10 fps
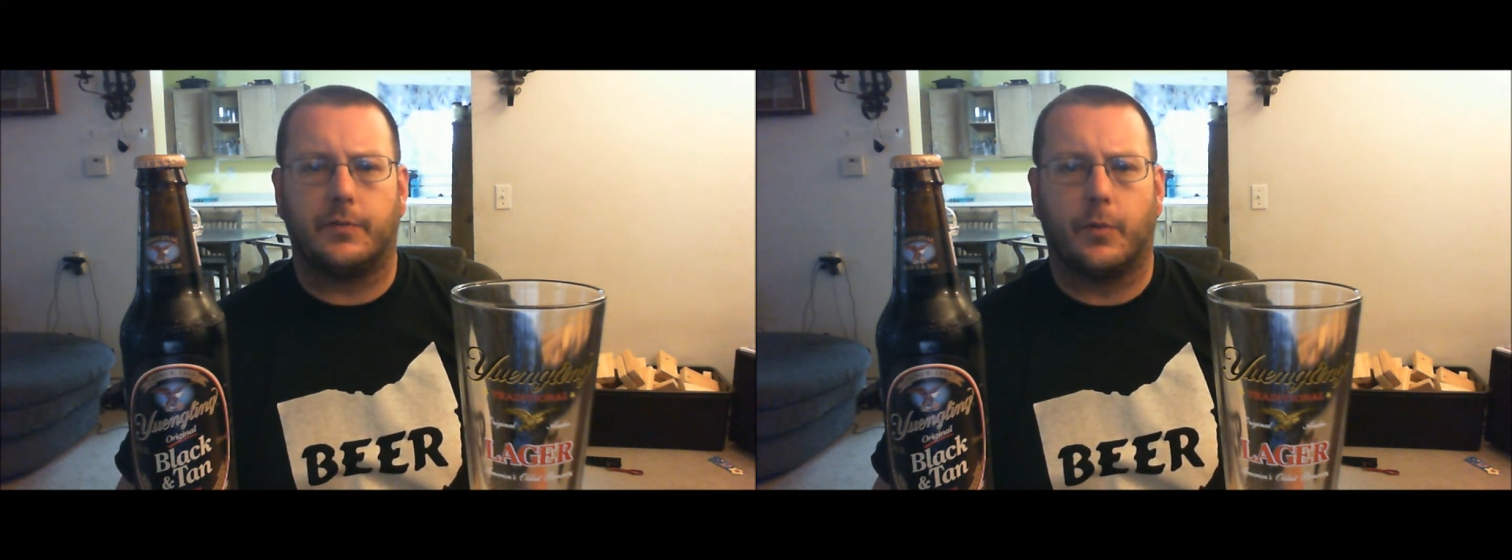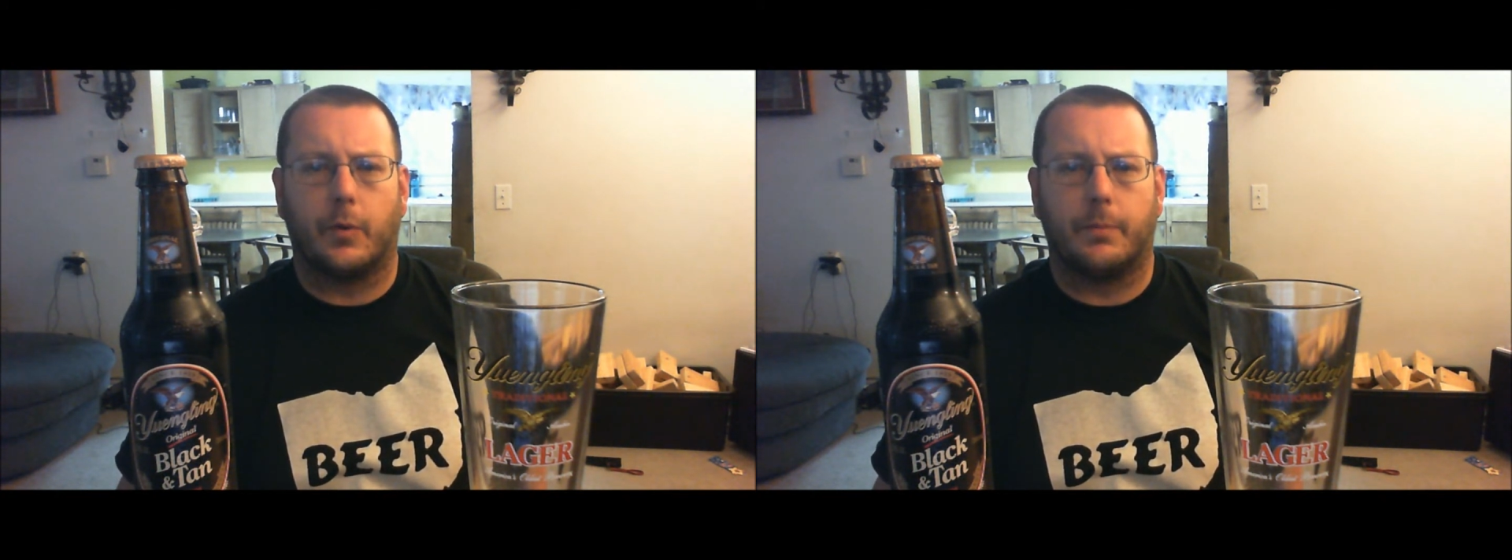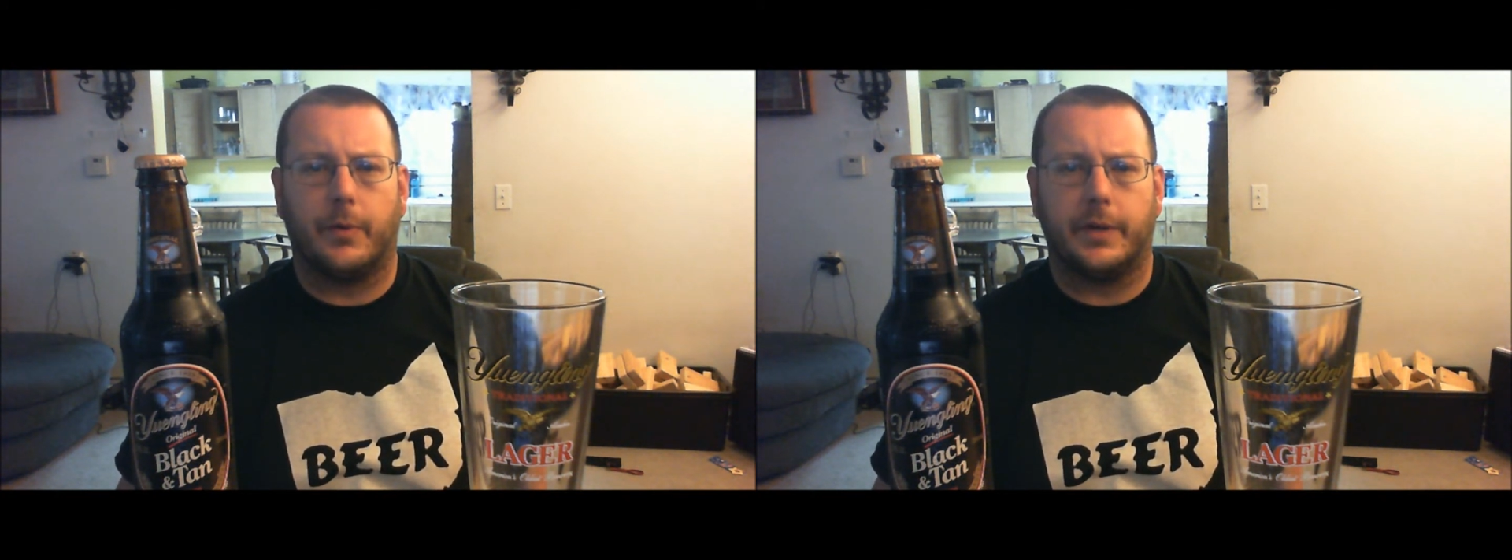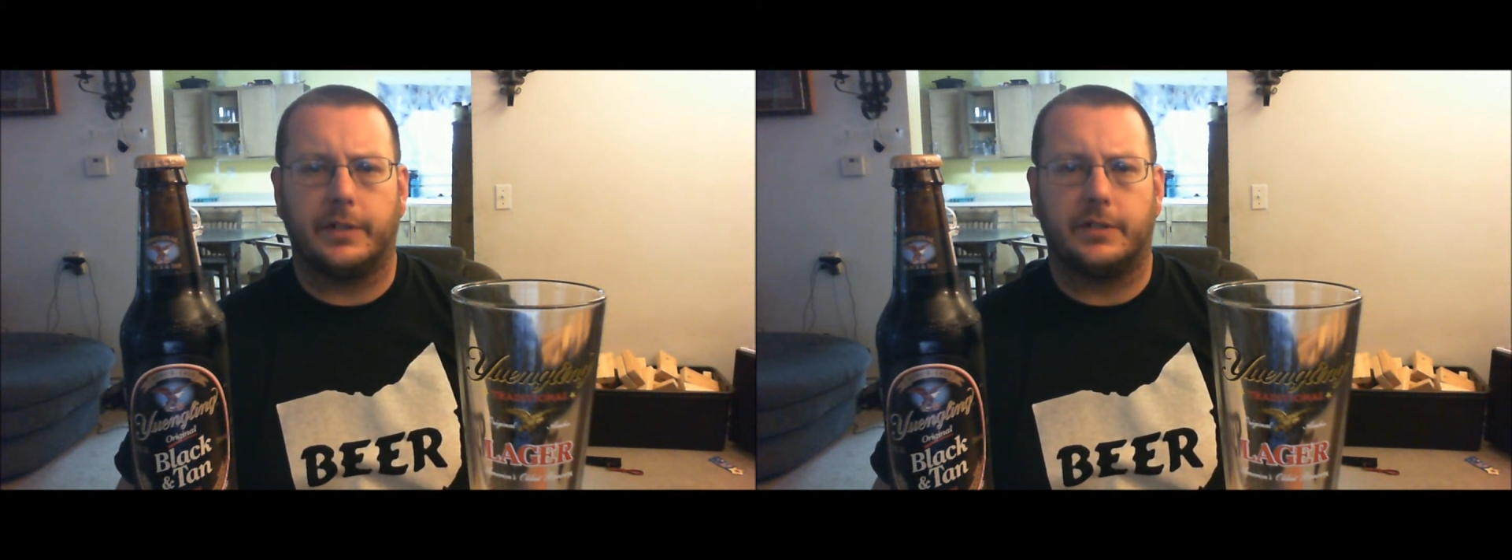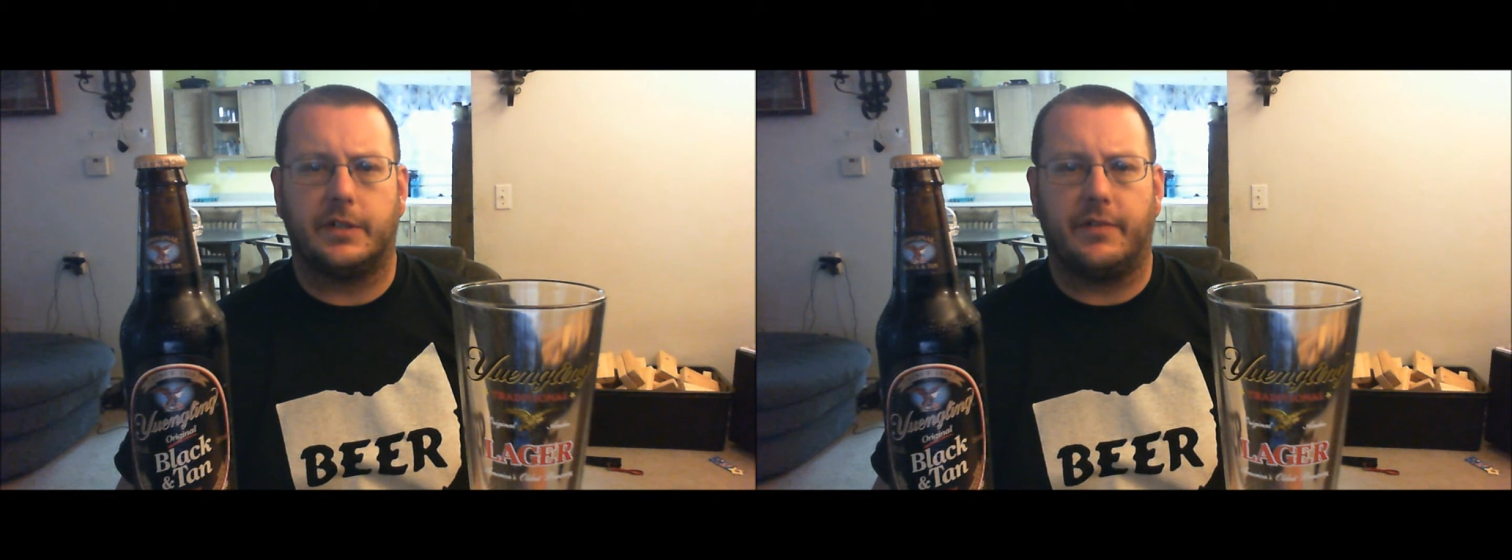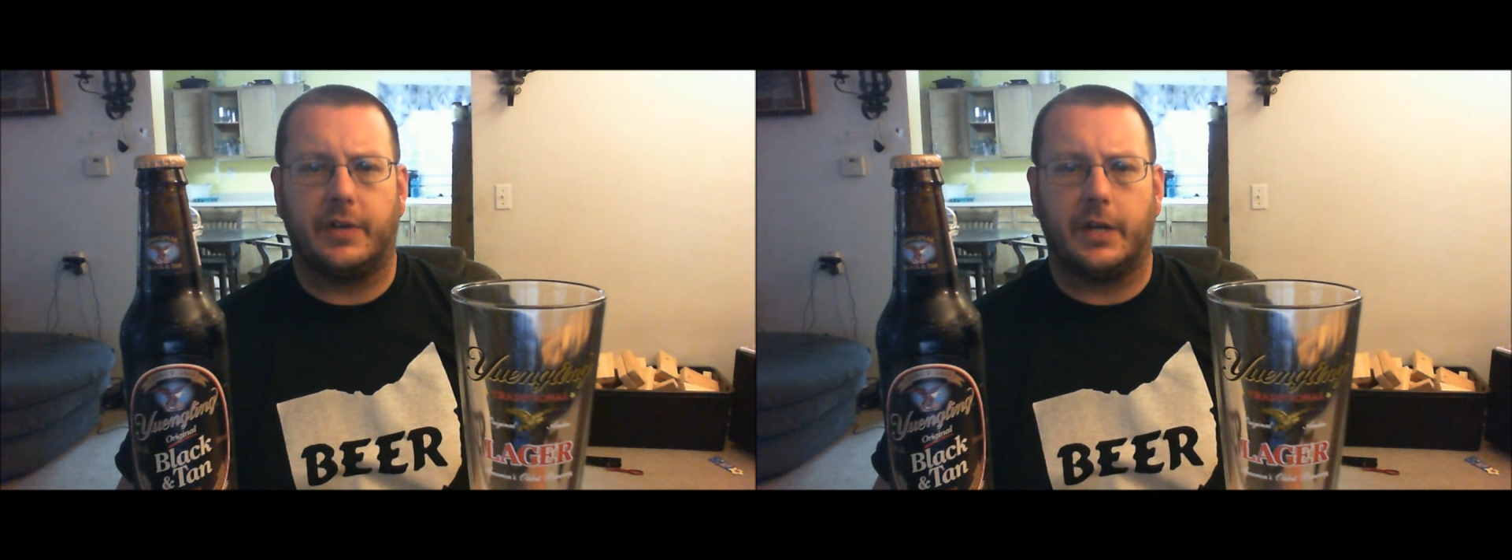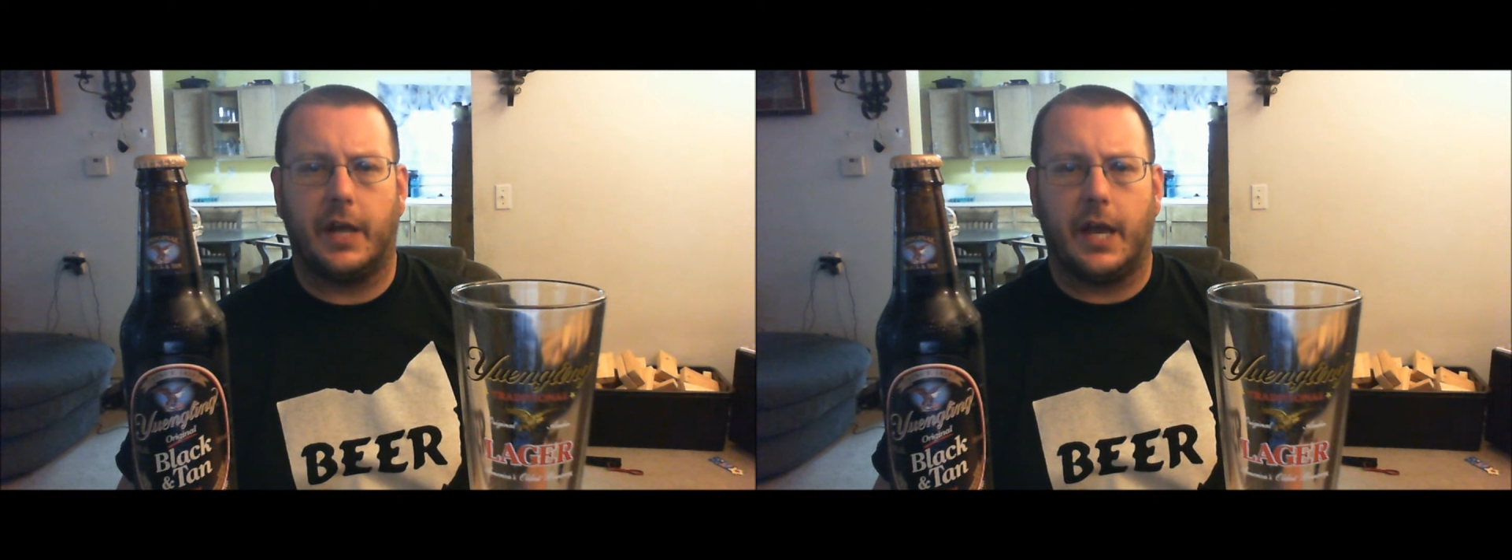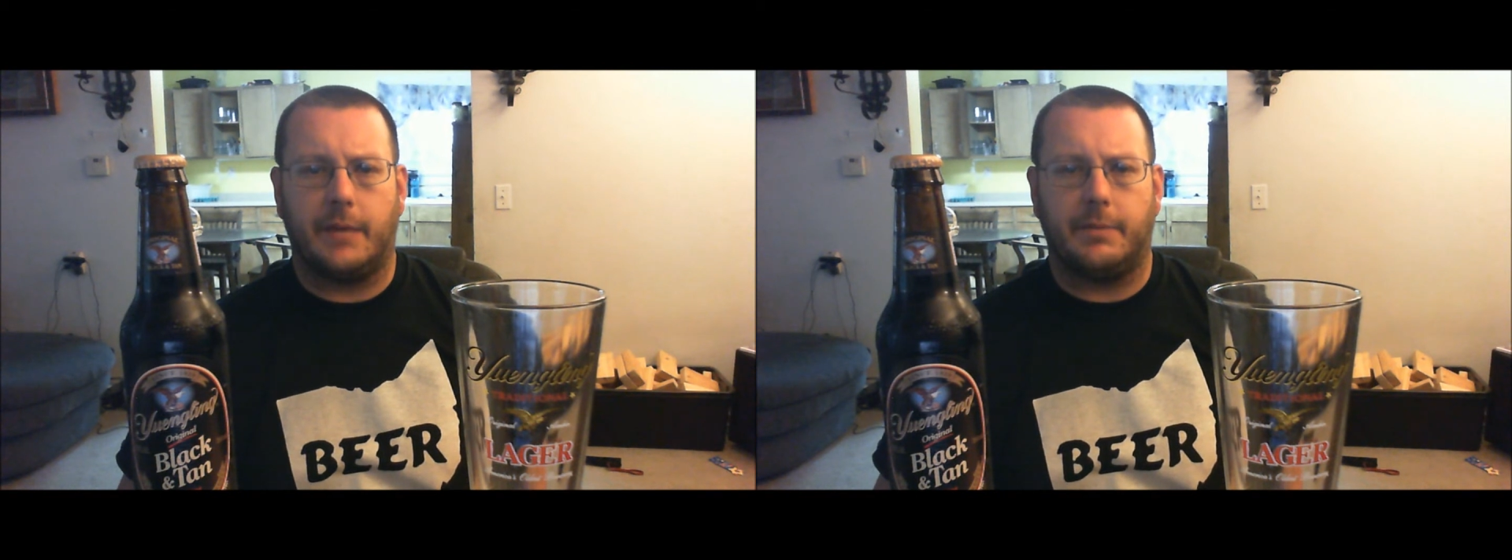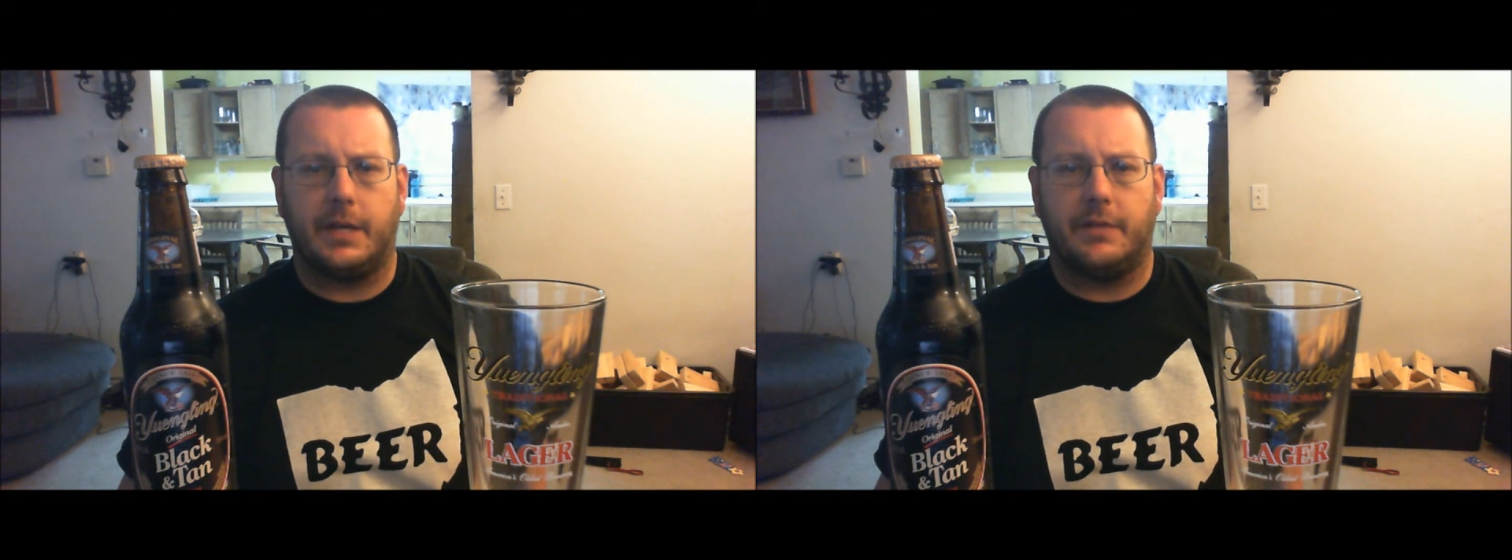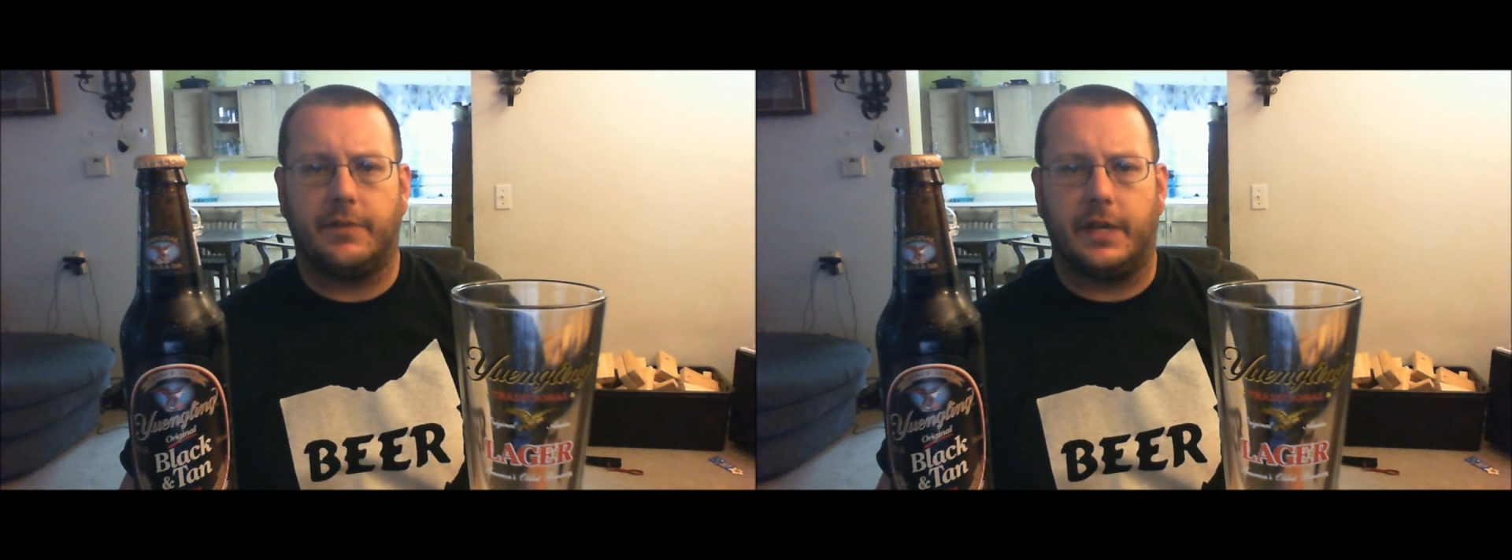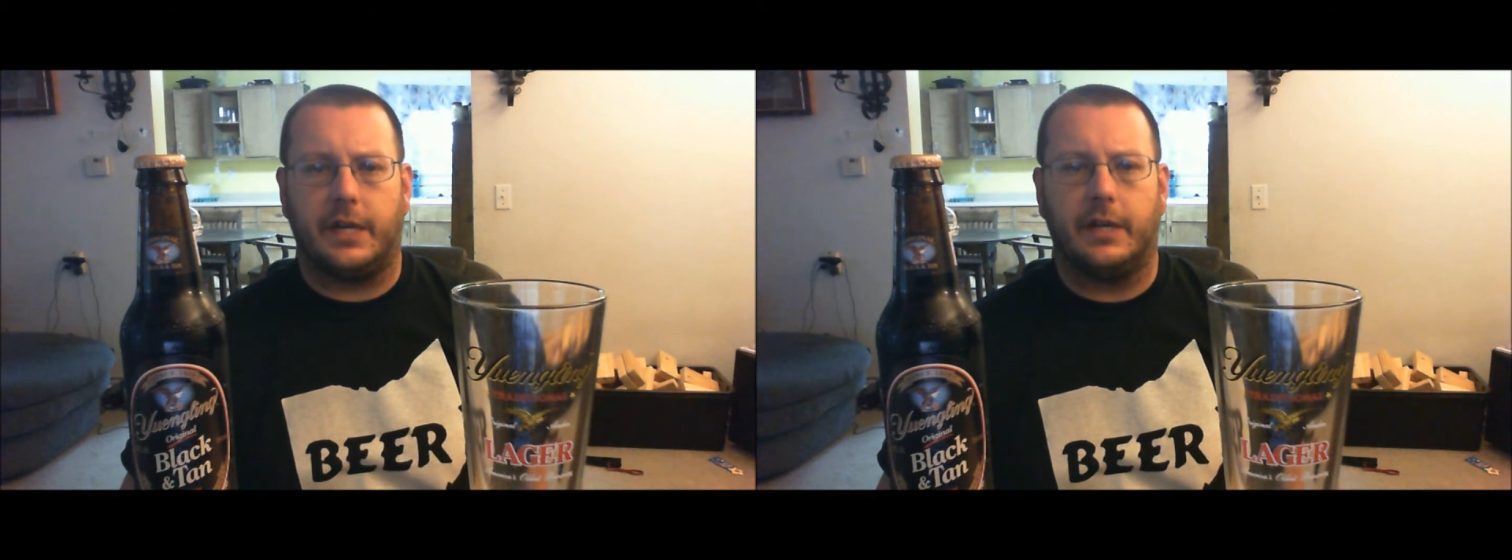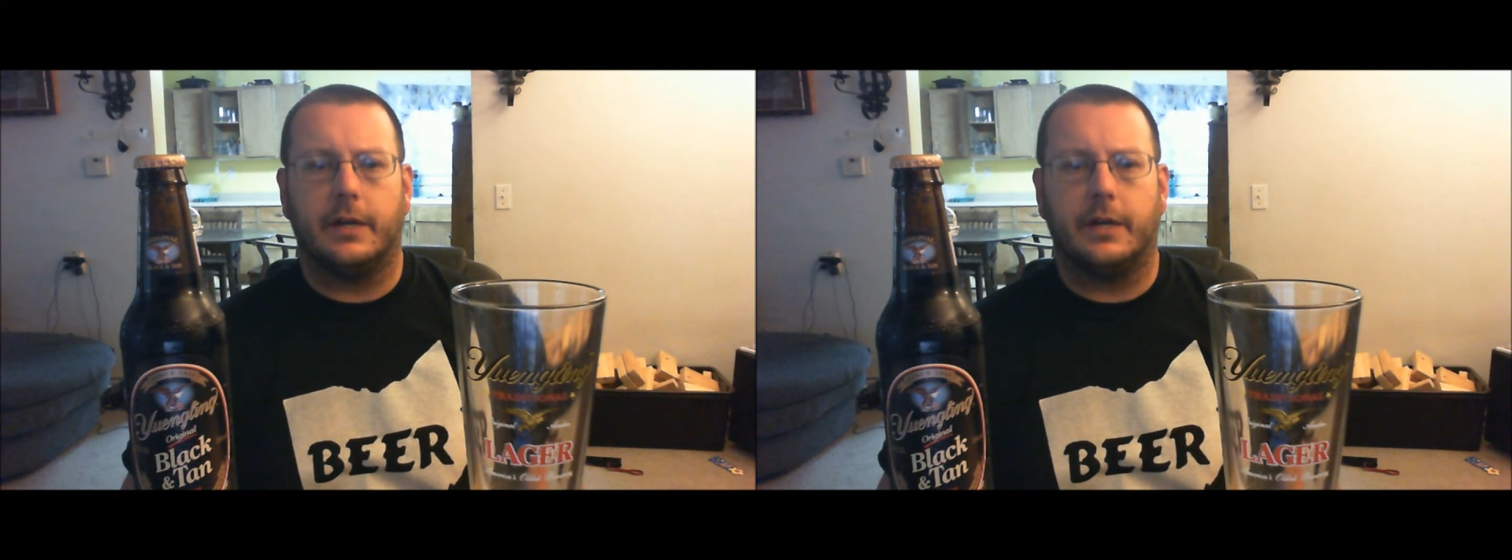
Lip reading: 4.7 ABV.